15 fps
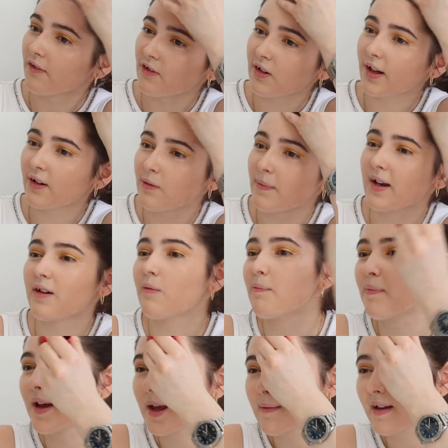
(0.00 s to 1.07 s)
But like all my little
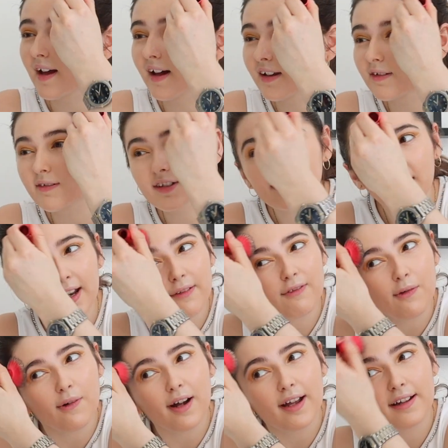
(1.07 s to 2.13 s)
baby hairs which get in
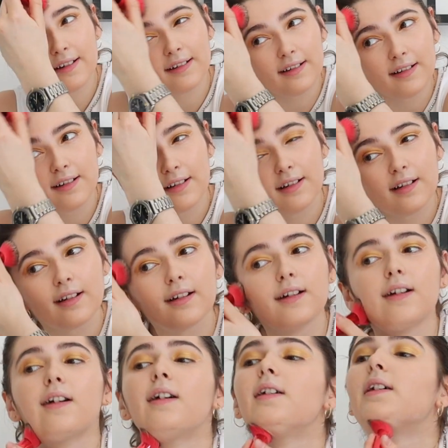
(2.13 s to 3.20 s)
the way.
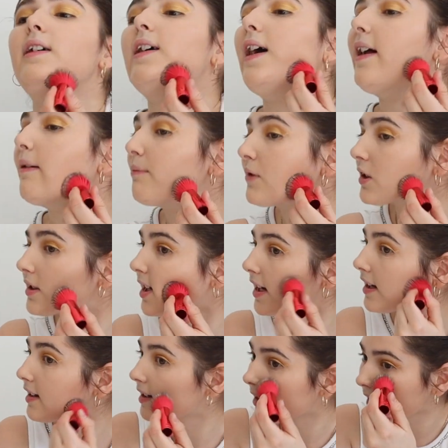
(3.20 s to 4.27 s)
And I'm just
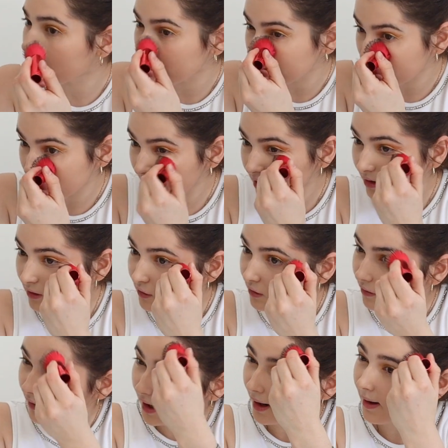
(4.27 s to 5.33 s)
taking it and making
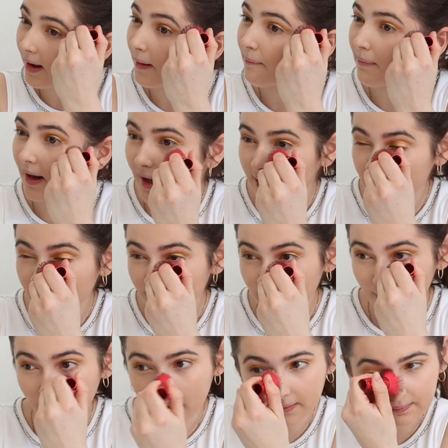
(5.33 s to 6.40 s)
sure that I like blend all
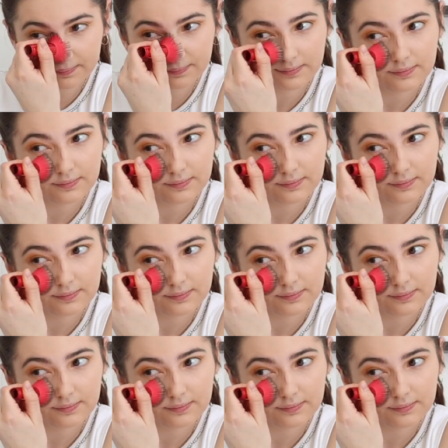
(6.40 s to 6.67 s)
my